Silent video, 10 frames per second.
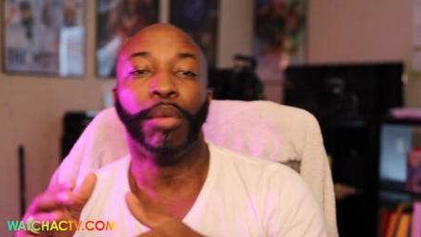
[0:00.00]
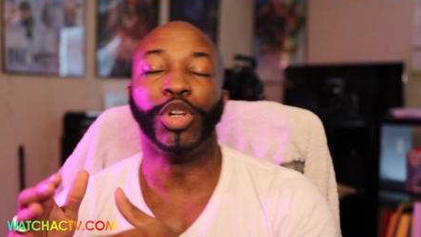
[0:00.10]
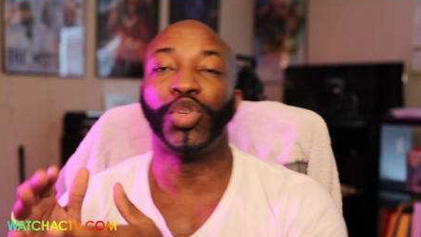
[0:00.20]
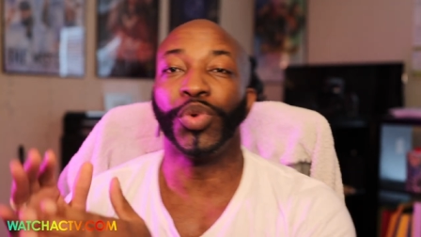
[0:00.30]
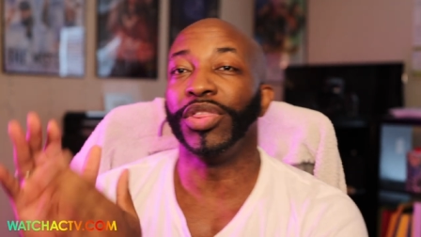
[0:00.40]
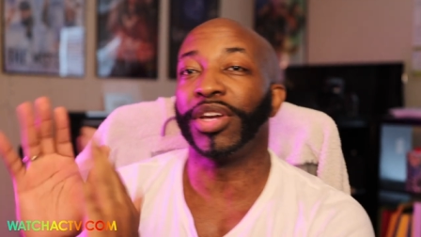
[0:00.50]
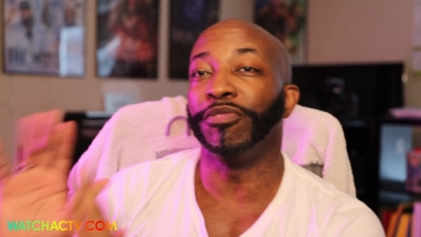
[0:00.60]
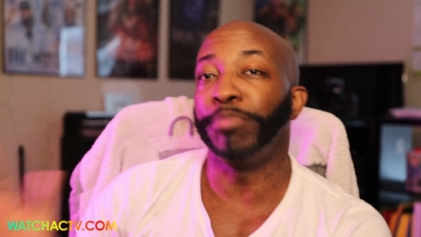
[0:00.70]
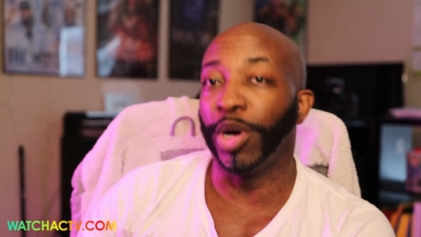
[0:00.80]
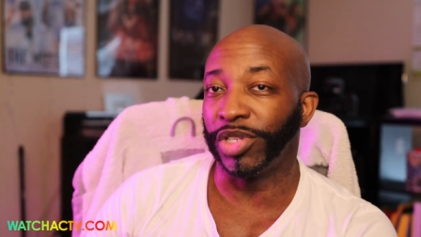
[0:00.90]
between the
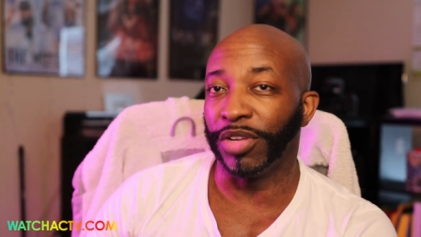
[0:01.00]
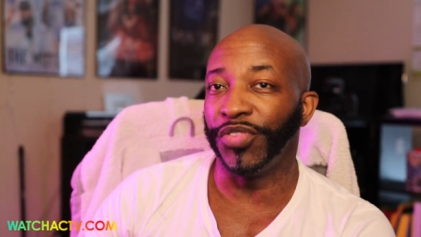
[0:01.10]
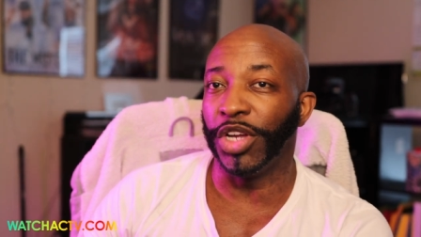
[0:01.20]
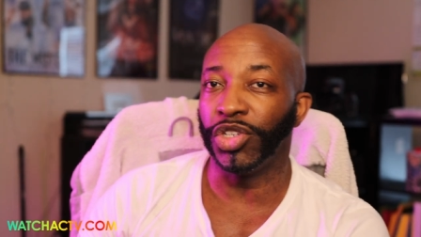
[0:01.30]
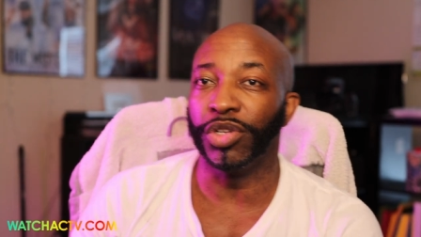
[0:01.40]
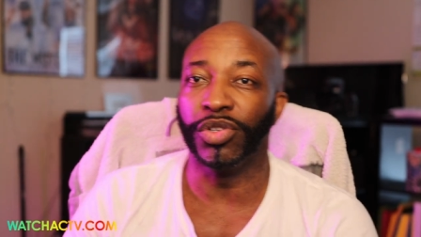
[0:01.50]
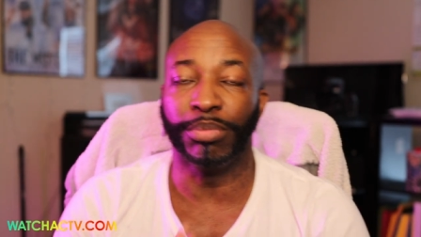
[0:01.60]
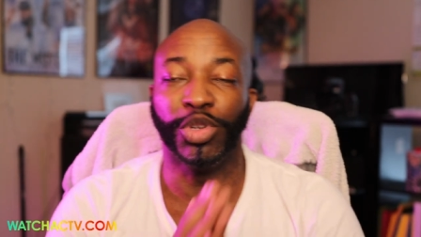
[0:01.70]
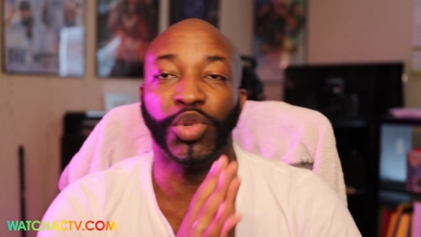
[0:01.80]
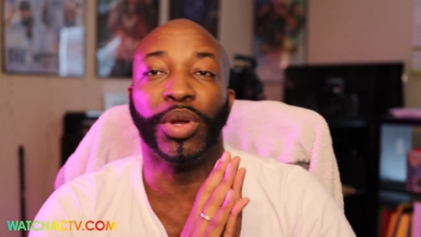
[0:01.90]
post confessionals
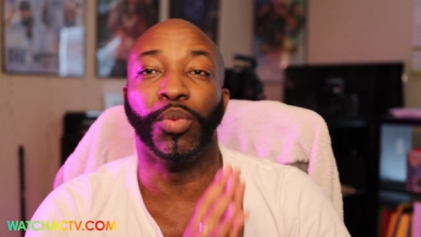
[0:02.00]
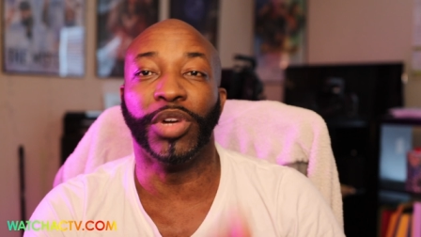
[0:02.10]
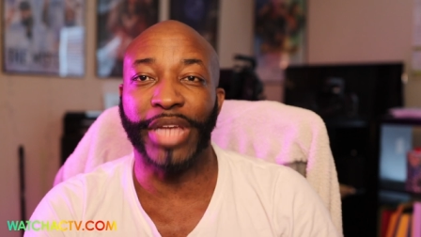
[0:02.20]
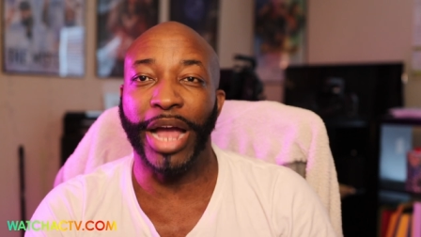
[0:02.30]
and between what's